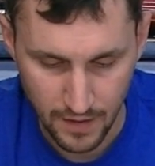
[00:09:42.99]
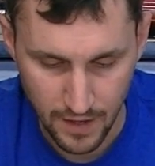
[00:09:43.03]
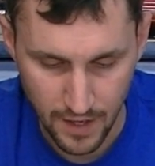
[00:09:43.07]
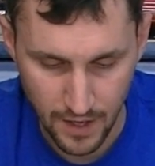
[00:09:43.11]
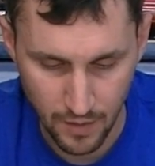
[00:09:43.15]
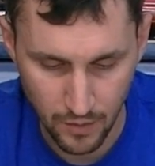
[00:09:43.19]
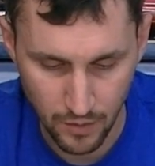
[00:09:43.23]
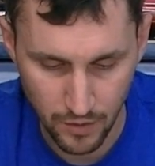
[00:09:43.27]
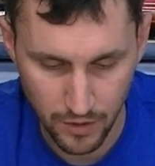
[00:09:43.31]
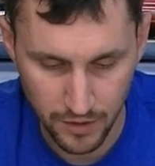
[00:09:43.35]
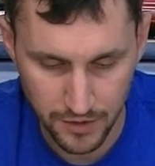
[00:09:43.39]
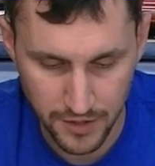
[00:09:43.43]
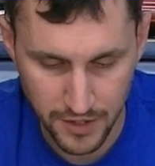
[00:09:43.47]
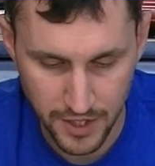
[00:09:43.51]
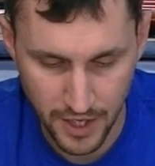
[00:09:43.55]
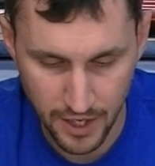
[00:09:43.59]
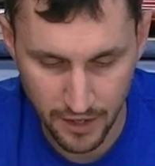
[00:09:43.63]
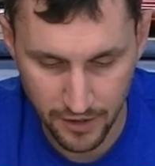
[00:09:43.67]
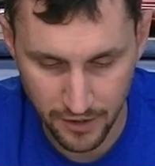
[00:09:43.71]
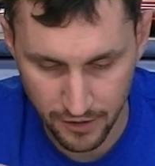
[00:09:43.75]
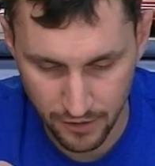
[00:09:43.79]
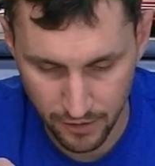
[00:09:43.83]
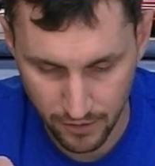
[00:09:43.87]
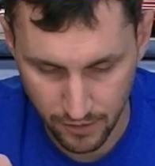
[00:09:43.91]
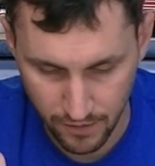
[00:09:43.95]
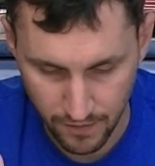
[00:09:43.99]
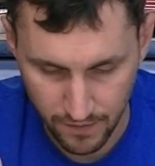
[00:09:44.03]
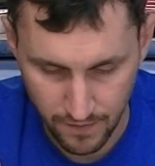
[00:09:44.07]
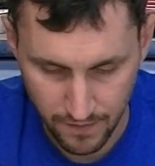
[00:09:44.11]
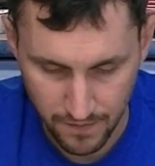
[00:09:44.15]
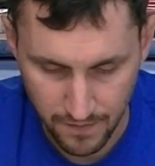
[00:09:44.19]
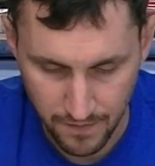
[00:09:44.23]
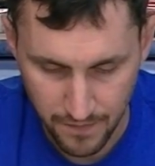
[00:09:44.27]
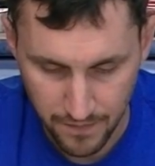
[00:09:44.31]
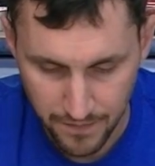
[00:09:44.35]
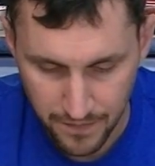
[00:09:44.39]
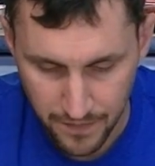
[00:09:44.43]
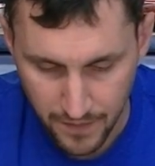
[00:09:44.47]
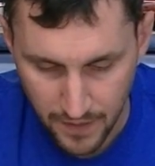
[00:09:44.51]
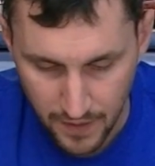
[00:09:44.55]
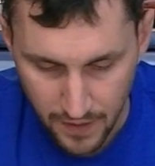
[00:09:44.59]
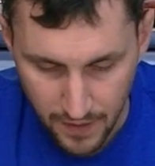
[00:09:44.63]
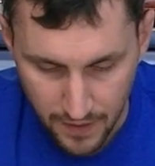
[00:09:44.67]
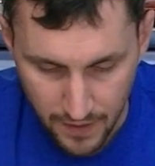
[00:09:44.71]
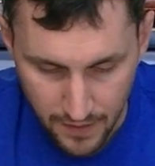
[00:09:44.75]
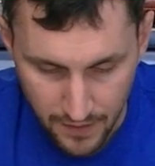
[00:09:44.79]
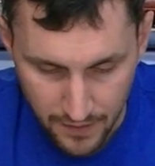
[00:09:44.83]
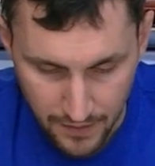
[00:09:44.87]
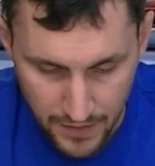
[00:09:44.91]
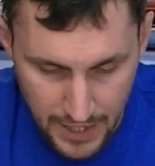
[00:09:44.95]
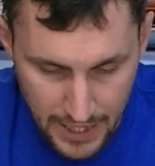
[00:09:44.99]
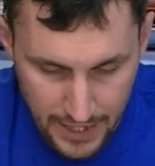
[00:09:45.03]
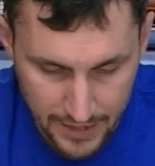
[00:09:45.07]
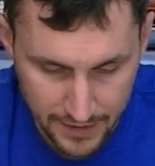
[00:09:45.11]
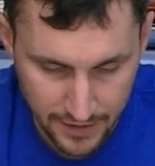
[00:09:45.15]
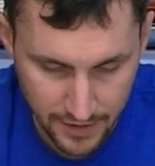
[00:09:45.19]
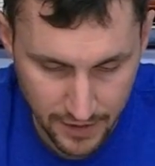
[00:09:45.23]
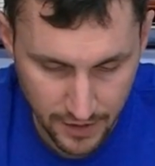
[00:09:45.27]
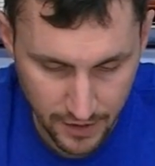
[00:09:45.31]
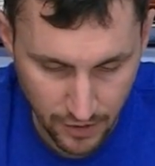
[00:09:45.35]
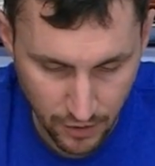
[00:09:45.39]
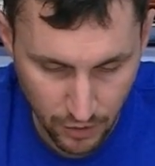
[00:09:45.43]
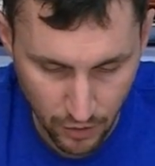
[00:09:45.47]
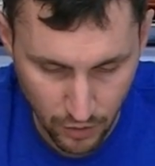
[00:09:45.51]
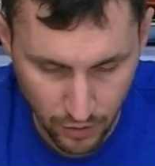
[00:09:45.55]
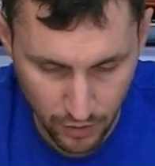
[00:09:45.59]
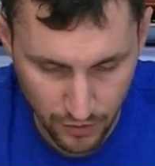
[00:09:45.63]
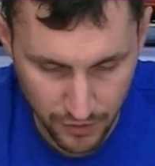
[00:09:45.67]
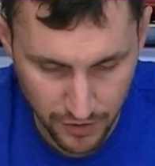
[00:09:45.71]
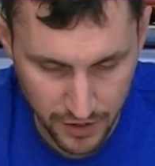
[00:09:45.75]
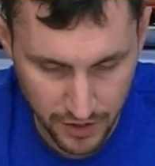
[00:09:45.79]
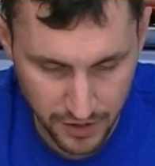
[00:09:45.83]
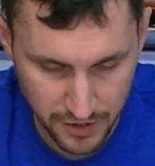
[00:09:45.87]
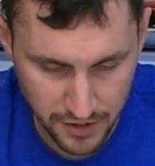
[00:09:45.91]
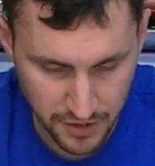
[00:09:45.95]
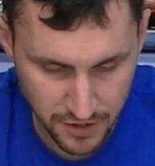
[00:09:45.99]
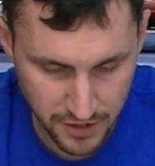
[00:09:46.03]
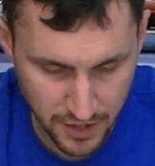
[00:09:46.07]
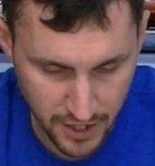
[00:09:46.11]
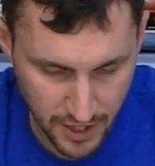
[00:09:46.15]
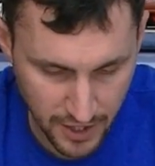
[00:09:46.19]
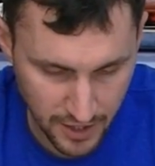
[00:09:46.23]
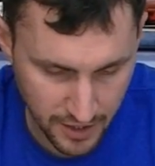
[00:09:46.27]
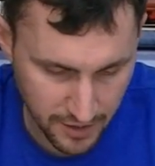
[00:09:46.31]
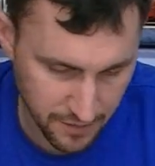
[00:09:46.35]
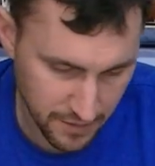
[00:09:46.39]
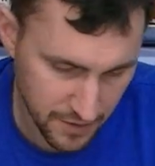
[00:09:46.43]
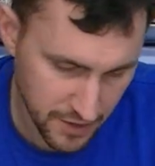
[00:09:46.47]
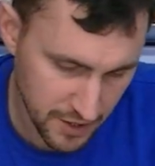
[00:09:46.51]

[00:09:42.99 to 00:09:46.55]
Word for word: I will tell you that the whole this uh,